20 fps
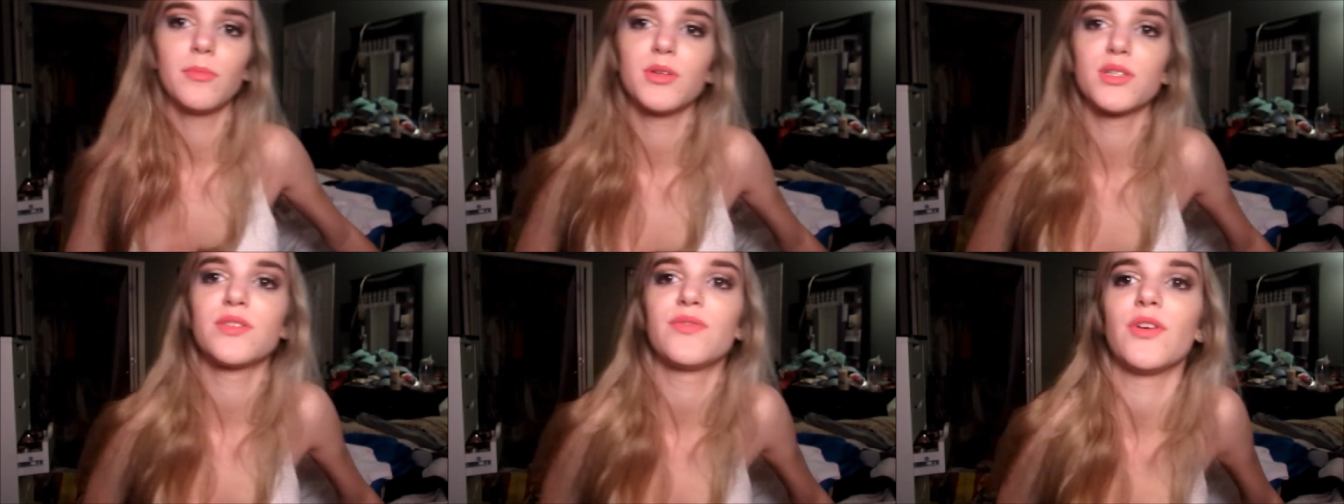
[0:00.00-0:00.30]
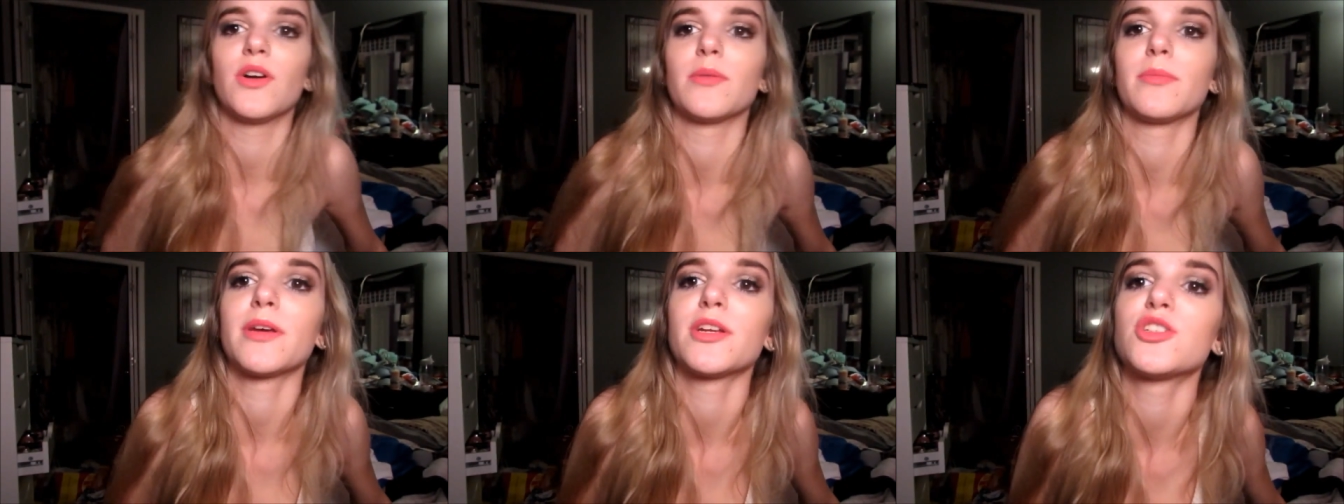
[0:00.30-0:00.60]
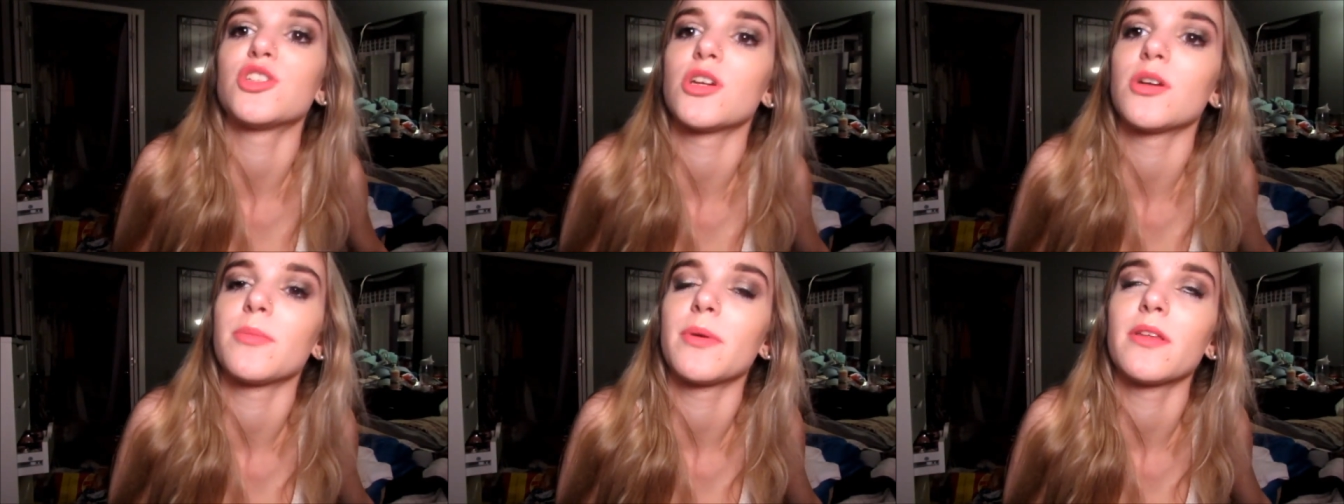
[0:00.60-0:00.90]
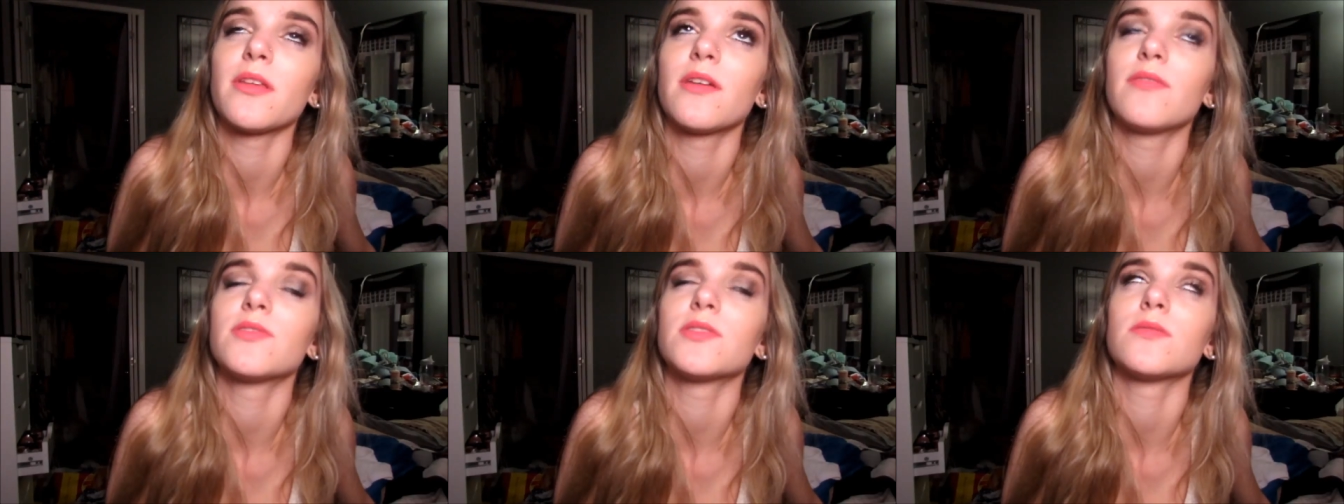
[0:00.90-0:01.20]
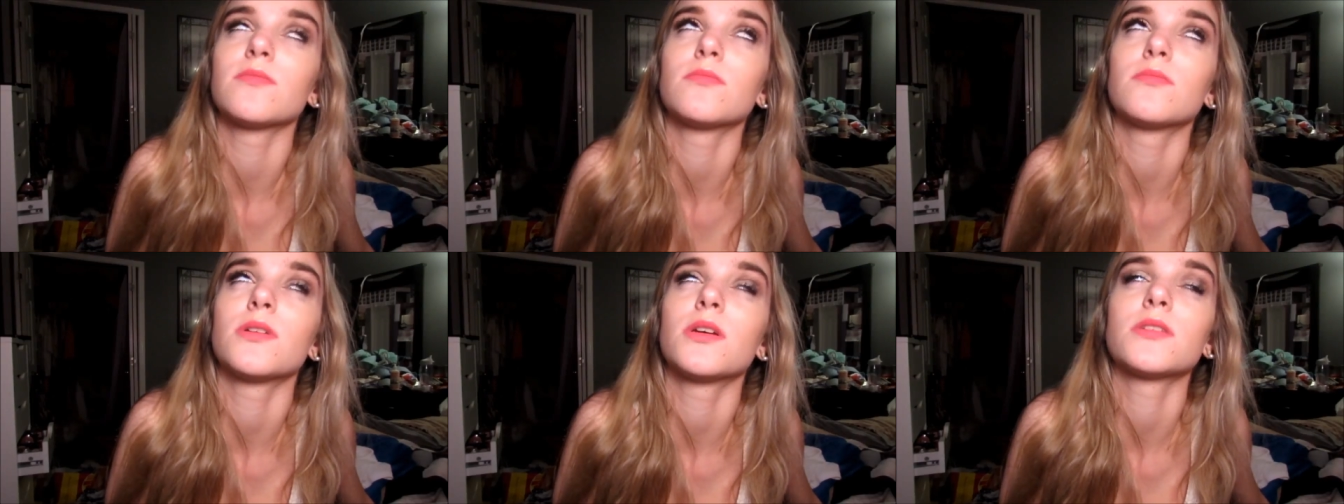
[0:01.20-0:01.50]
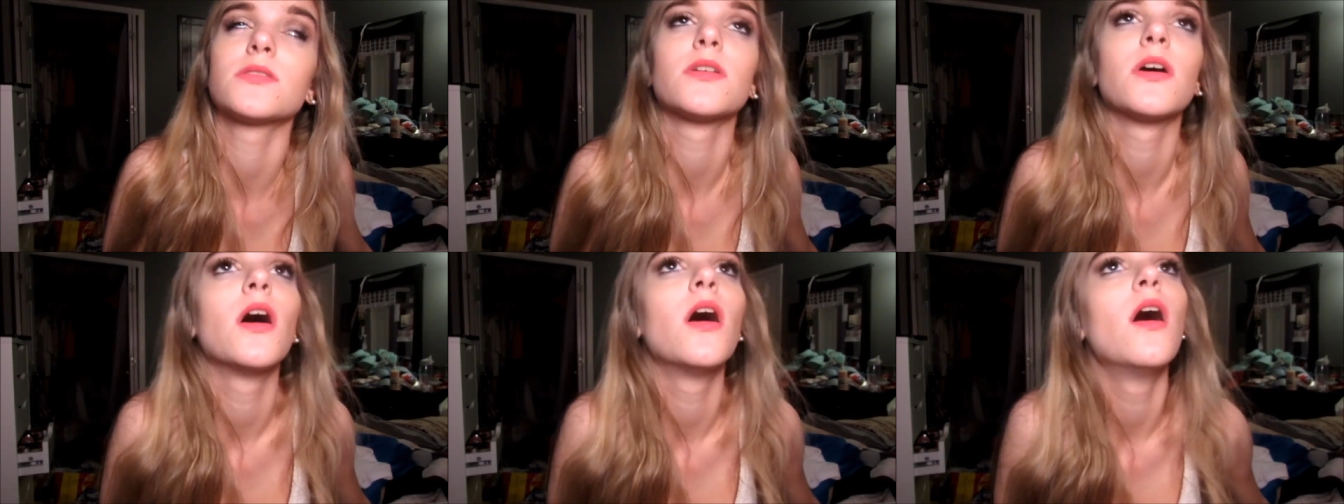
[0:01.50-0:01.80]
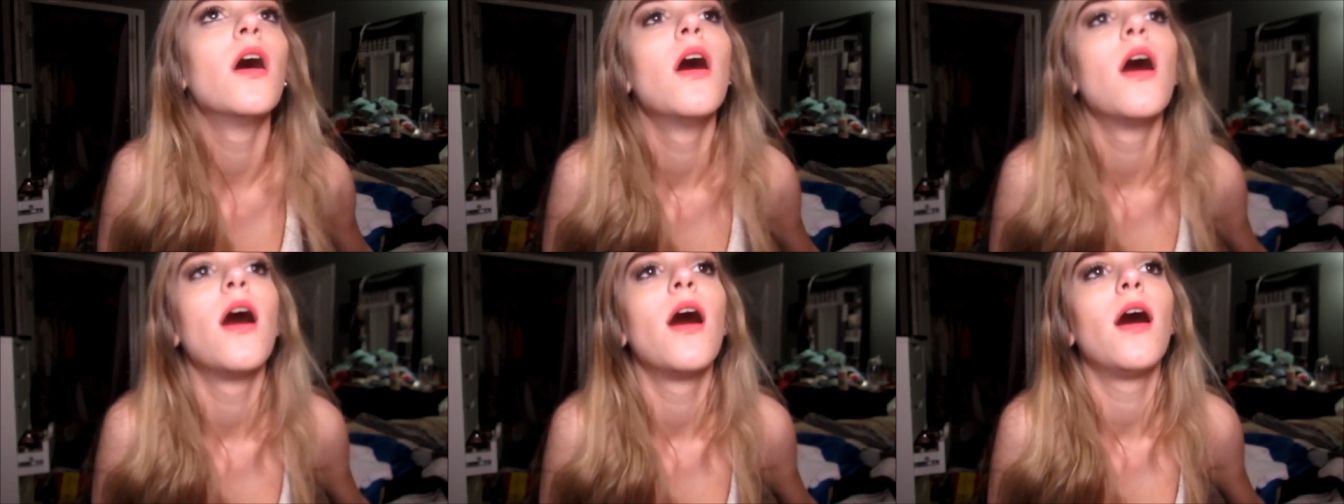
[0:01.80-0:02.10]
almost fall in my chair. My life is a mess.
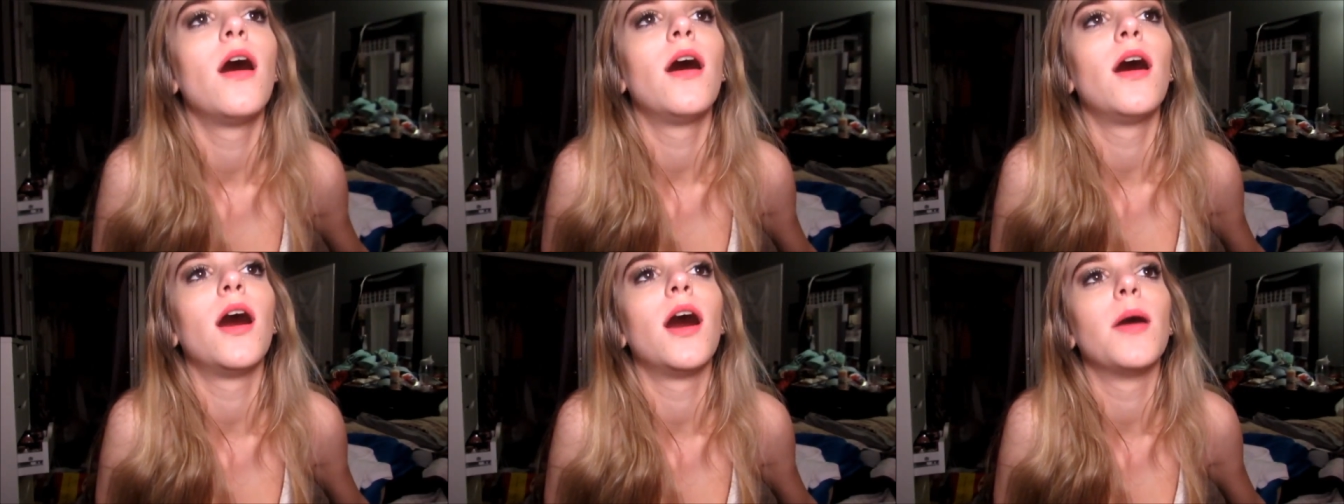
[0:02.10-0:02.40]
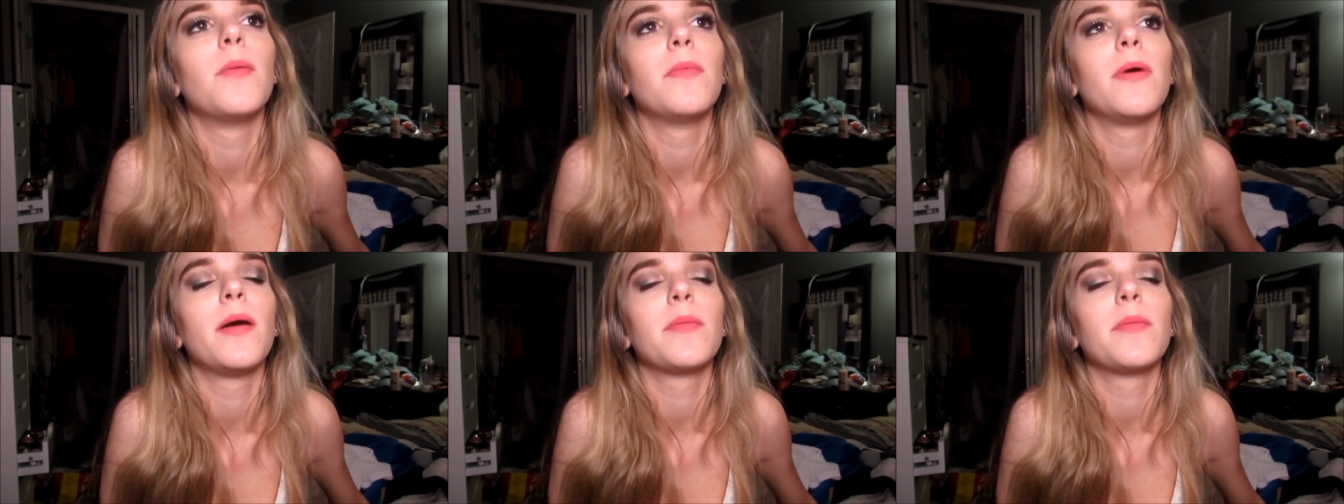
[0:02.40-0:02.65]
Um,